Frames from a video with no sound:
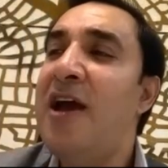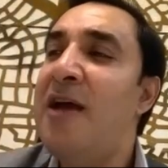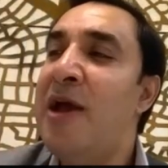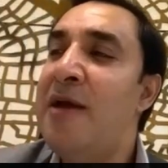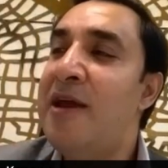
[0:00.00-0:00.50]
I'm
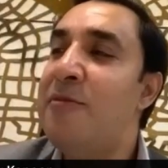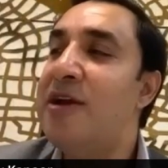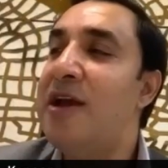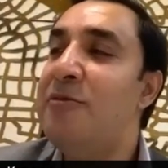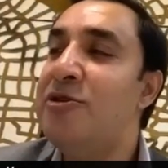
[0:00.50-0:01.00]
an
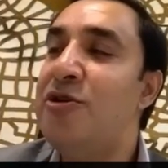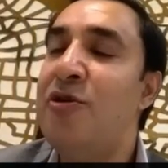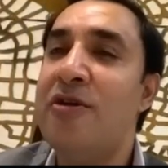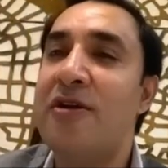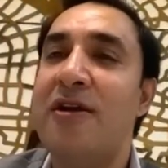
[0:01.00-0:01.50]

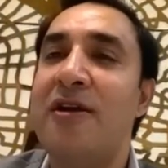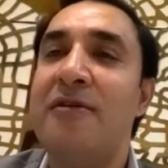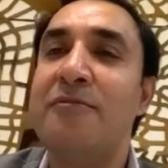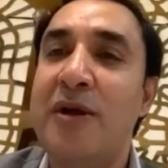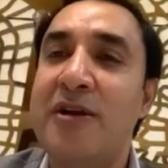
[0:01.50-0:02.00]
amateur,
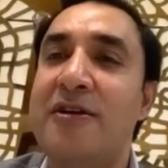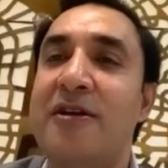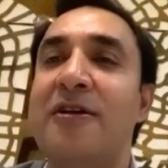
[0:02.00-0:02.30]
but